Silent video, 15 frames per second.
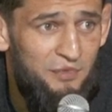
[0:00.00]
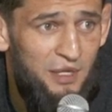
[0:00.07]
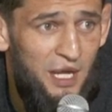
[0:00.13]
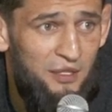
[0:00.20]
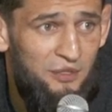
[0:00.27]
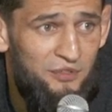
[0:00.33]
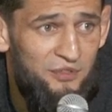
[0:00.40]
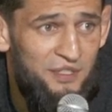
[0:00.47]

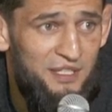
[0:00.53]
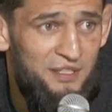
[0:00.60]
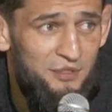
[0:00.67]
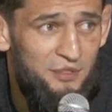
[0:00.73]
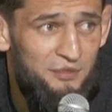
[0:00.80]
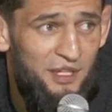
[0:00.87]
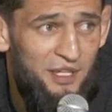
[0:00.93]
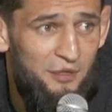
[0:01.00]
I don't think
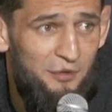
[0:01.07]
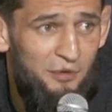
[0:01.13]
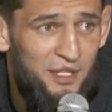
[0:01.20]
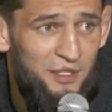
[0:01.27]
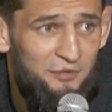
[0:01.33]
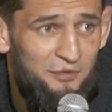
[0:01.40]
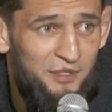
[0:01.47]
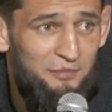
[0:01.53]
so. Then I don't
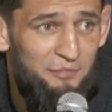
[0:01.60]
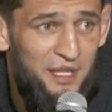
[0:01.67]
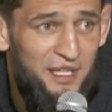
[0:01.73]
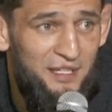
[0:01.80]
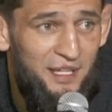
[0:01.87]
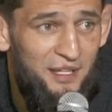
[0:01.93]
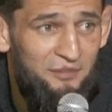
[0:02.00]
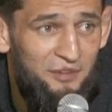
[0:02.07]
want to
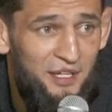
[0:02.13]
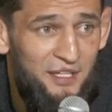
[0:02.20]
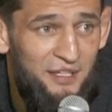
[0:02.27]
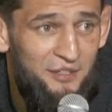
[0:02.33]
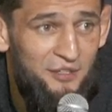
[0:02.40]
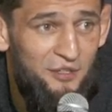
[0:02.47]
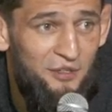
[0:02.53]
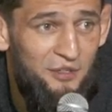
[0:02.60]
make that fight.
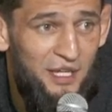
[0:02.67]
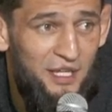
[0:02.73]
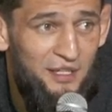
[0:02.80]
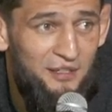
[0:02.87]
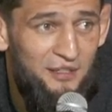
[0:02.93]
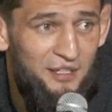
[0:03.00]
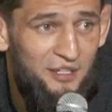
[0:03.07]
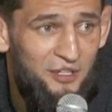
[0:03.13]
You know, like
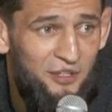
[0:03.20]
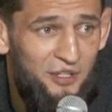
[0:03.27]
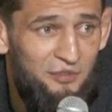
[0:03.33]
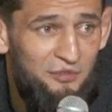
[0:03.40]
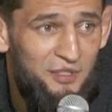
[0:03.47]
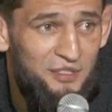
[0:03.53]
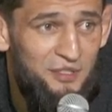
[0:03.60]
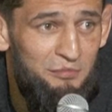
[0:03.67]
Leon
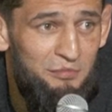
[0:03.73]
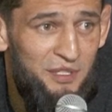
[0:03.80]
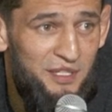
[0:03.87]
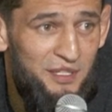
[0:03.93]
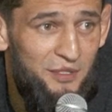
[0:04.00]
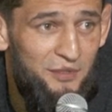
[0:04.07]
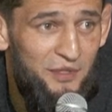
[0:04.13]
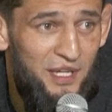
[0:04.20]
Edwards,
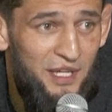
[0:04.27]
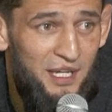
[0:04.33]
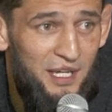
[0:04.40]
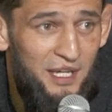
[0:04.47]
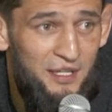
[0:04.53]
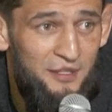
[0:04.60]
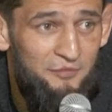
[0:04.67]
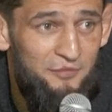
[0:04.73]
nobody know that
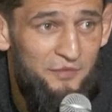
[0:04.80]
guy.